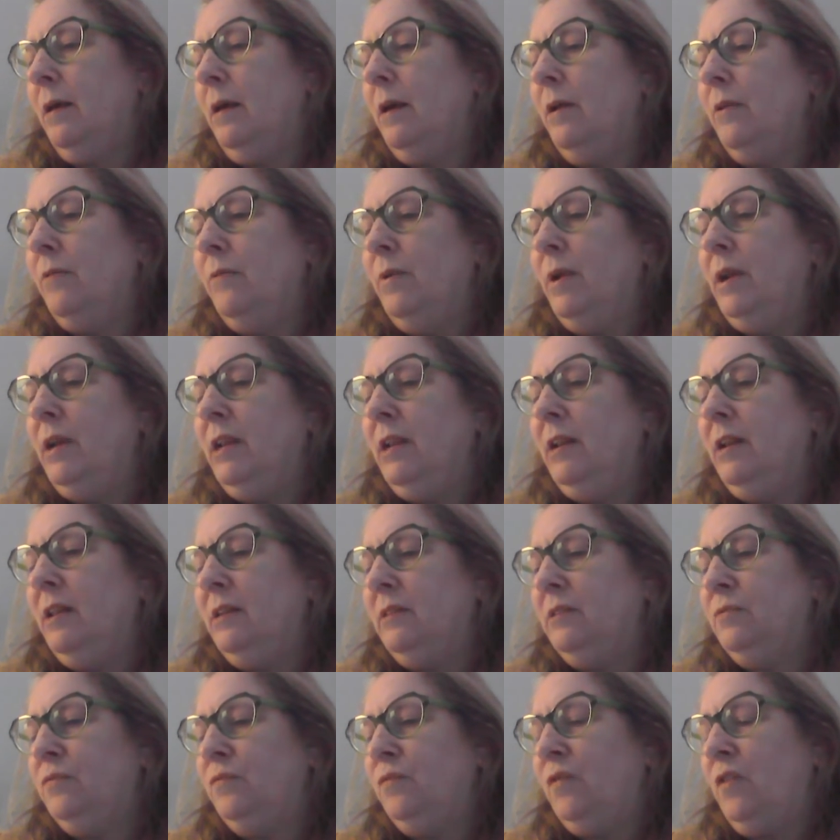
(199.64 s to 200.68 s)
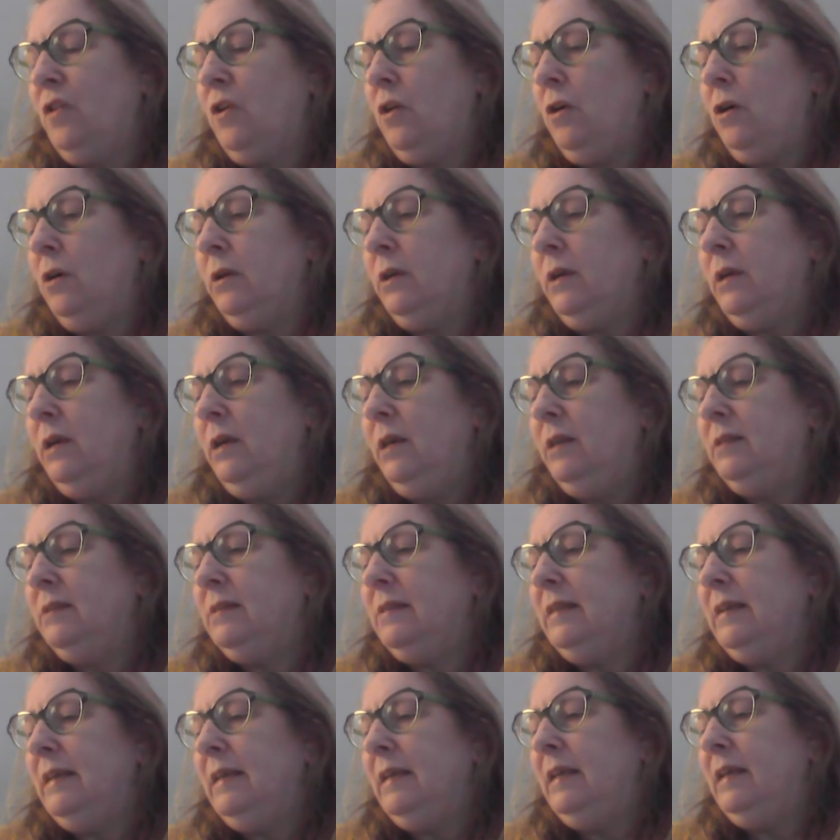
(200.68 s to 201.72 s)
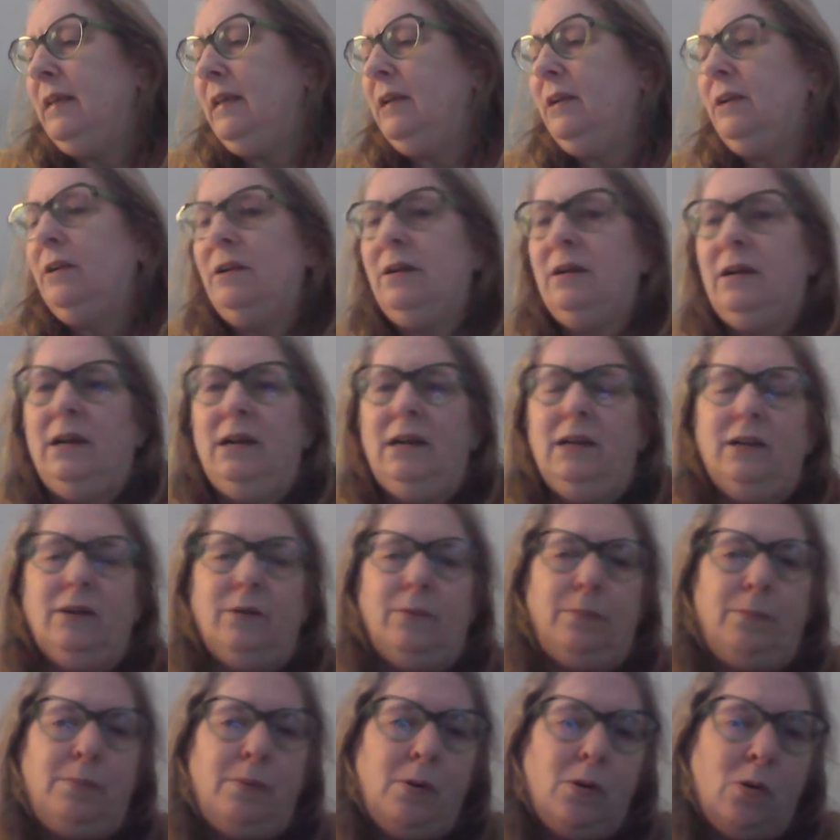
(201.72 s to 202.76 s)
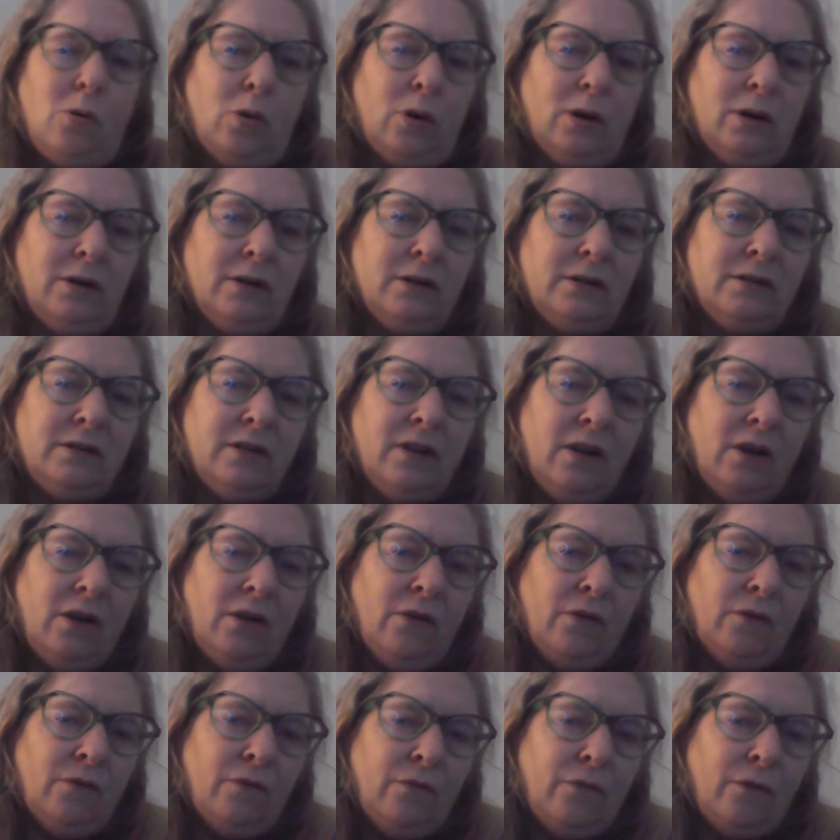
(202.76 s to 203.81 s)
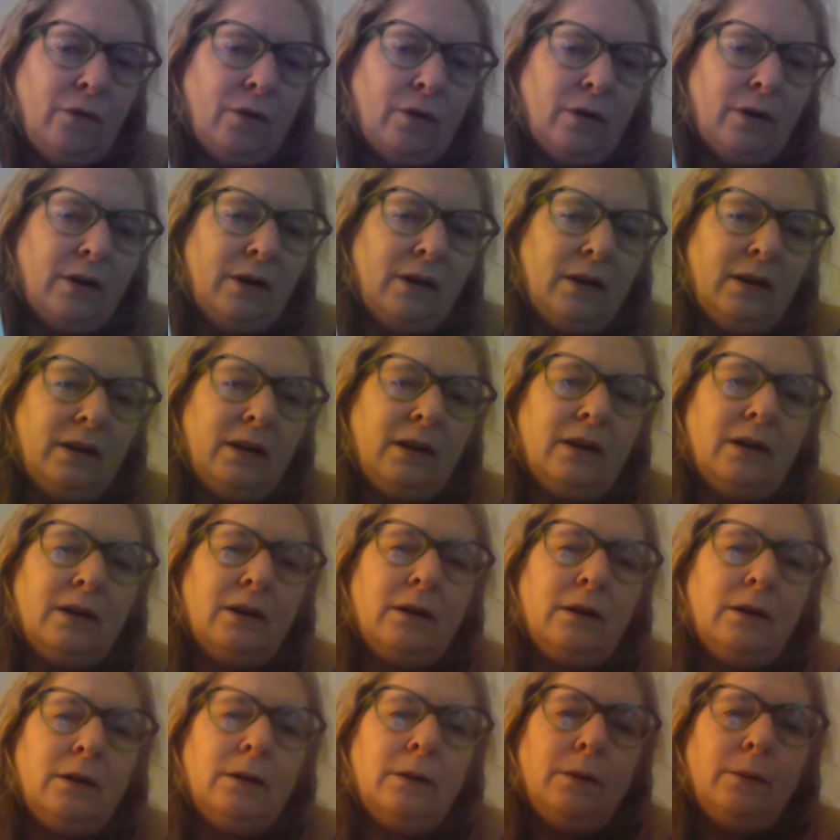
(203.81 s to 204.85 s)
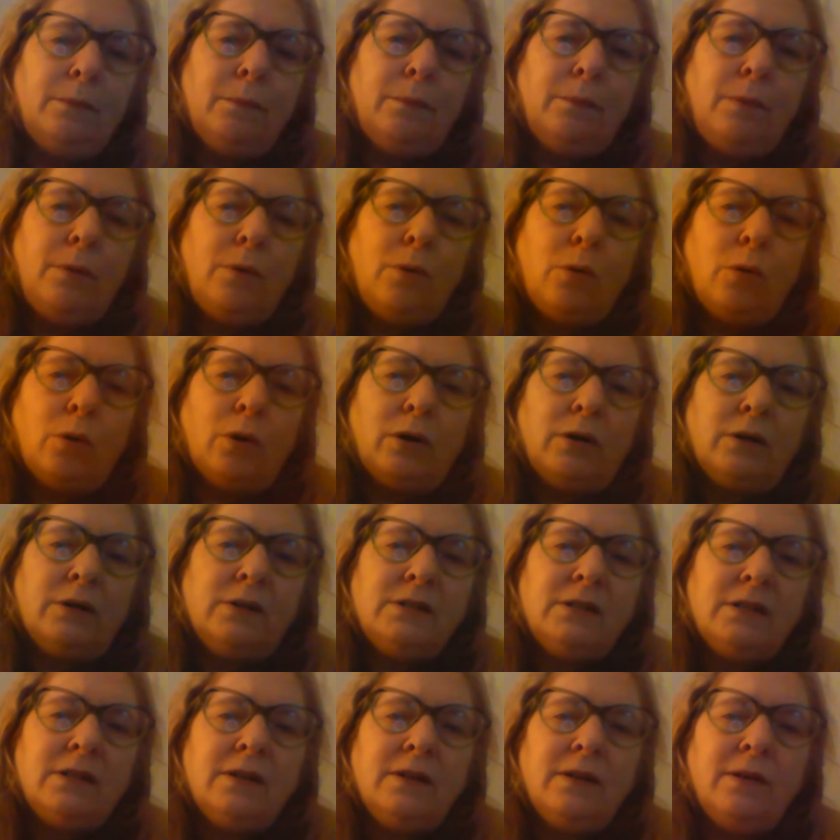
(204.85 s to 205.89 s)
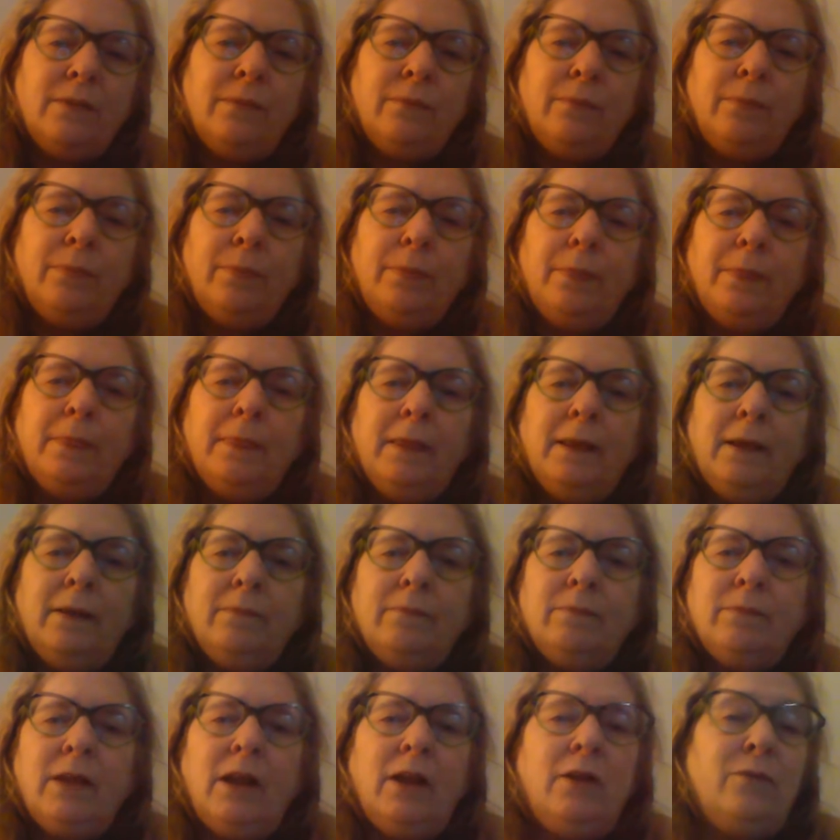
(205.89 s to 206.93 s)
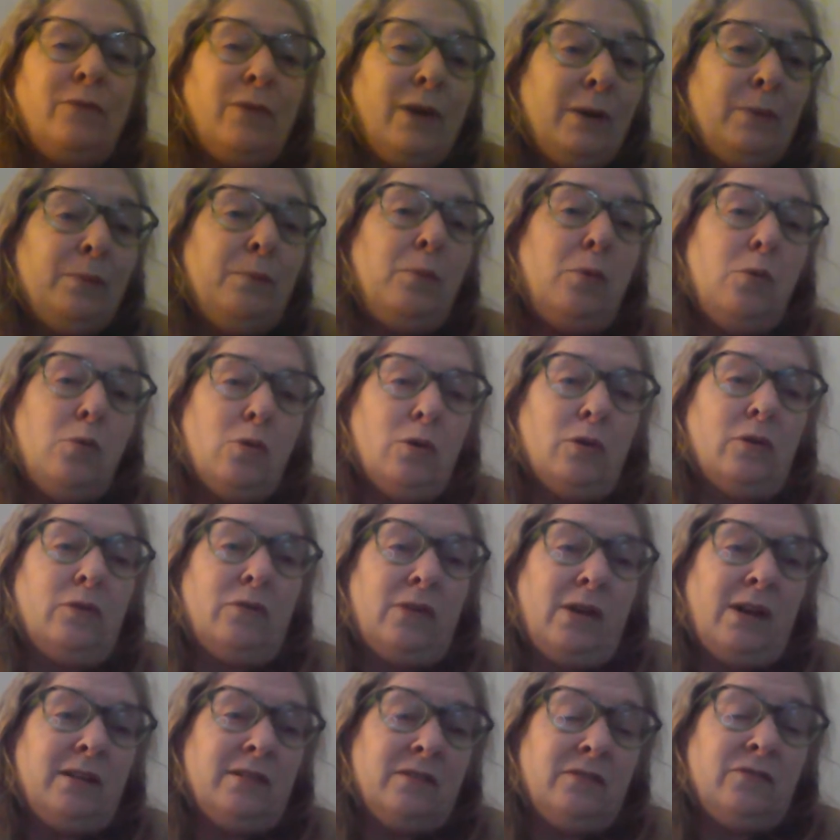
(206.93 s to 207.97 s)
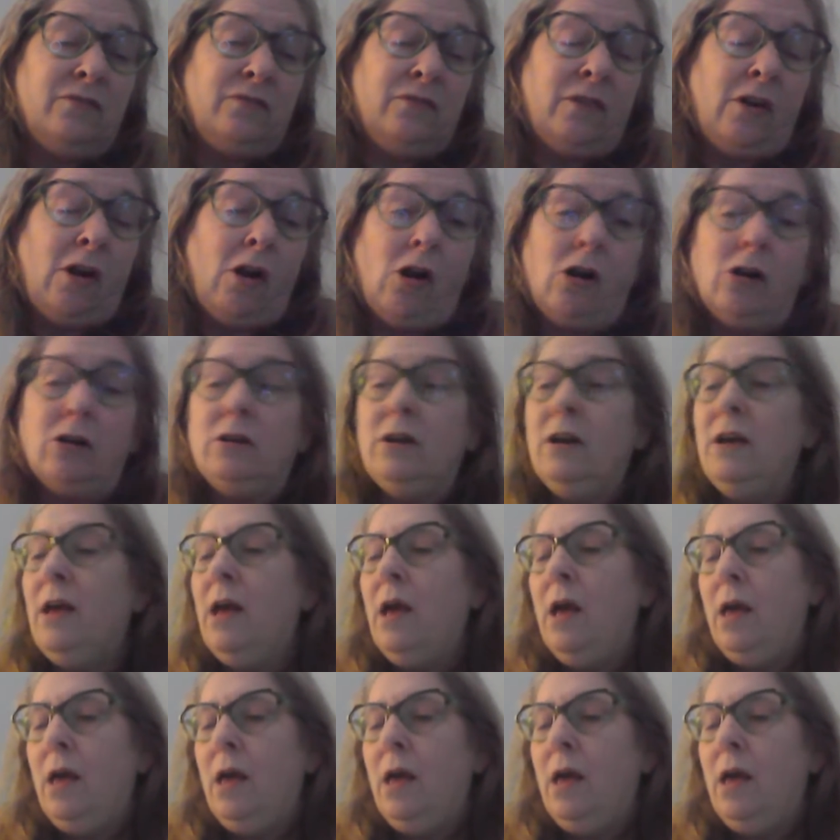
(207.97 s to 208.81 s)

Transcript: I read it as frog. It's air and a port for air port. I read port as frog.